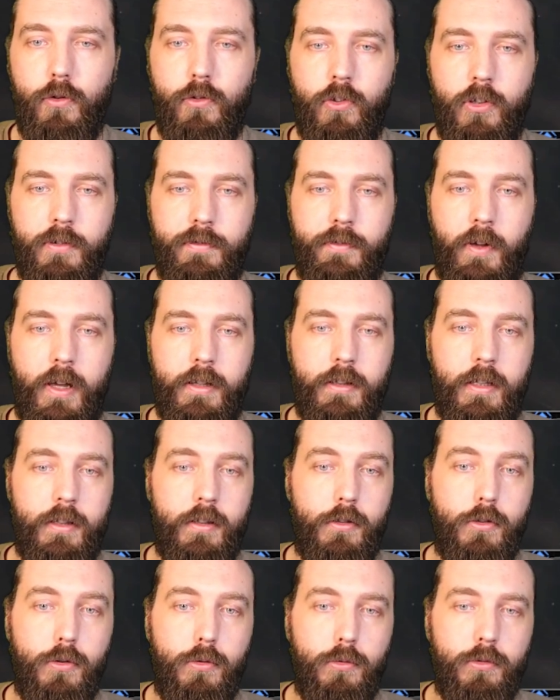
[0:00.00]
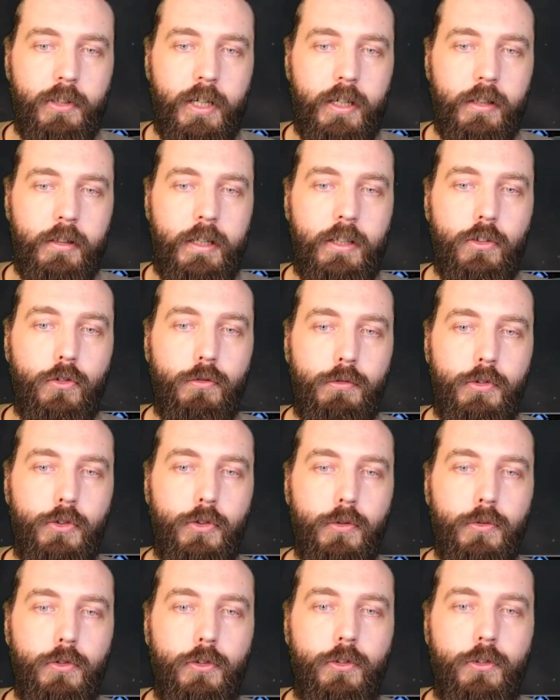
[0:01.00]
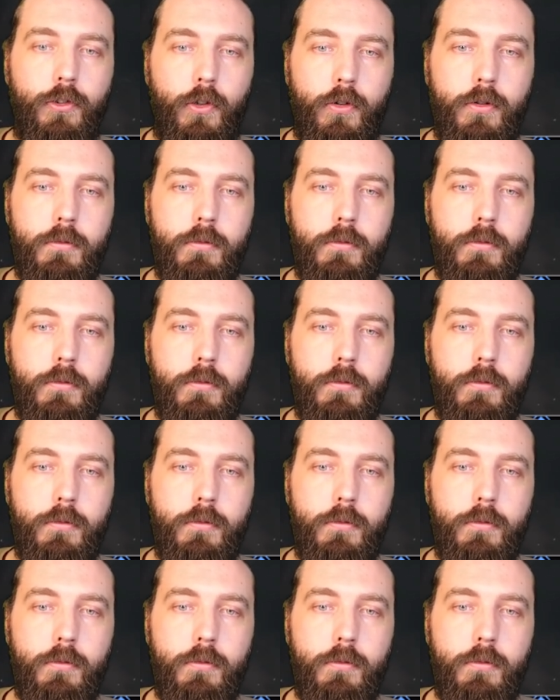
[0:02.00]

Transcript: to the fact that the cooldown gets reduced so